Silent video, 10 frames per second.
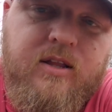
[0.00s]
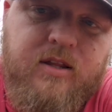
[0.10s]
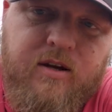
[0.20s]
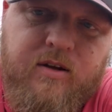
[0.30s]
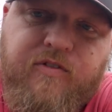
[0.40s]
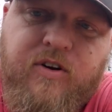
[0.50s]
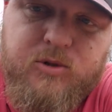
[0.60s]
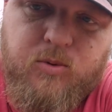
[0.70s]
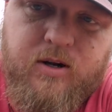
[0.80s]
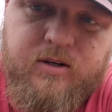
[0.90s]
the
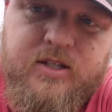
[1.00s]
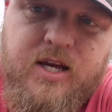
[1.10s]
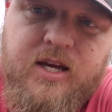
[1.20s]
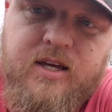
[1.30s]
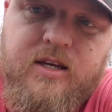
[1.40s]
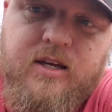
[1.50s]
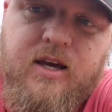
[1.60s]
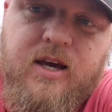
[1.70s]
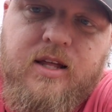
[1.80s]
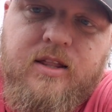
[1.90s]
fresh water tank,
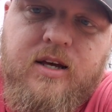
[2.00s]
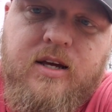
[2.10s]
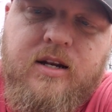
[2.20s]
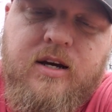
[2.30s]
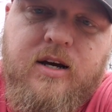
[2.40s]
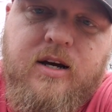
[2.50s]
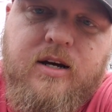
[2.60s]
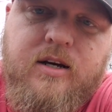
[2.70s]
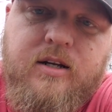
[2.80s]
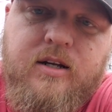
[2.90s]
and then
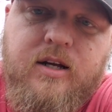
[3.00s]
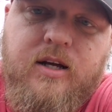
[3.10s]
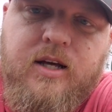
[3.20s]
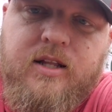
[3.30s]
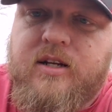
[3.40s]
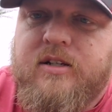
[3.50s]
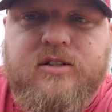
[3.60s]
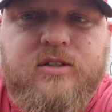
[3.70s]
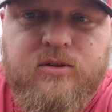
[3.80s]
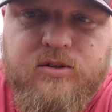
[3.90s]
it
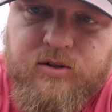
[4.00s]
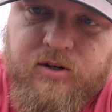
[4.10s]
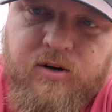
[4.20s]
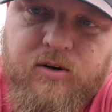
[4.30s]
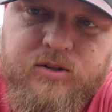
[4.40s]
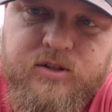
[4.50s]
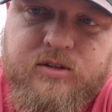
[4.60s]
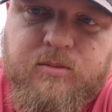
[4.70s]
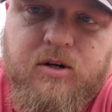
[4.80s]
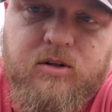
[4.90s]
just goes through the RO
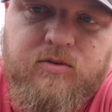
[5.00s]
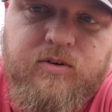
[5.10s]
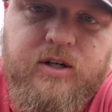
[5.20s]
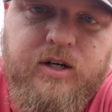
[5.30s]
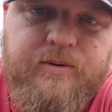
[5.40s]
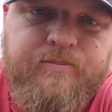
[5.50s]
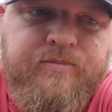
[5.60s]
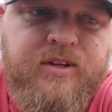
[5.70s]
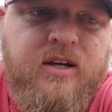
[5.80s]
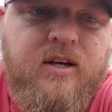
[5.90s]
system all over again.
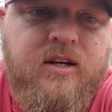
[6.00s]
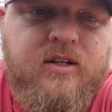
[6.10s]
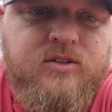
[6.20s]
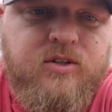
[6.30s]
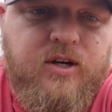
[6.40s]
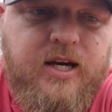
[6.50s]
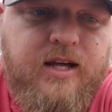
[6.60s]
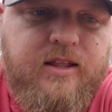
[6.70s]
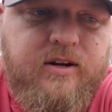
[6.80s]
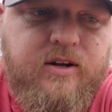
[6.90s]
So
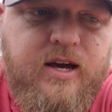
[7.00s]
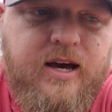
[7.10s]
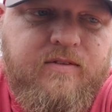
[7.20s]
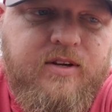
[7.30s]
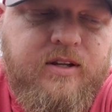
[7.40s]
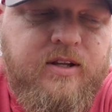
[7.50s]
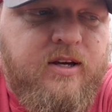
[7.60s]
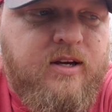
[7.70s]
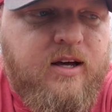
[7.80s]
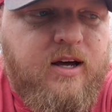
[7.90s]
yeah, there you have it.
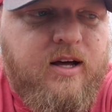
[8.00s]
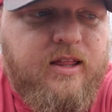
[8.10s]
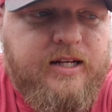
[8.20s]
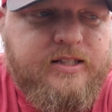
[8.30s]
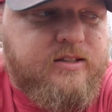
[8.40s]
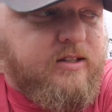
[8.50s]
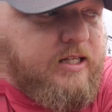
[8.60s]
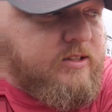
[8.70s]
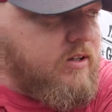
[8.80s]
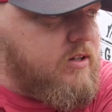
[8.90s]

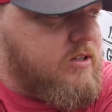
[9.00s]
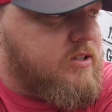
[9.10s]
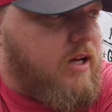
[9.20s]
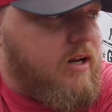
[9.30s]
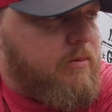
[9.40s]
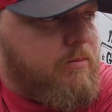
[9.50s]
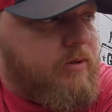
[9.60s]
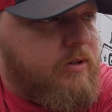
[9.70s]
That's our little setup.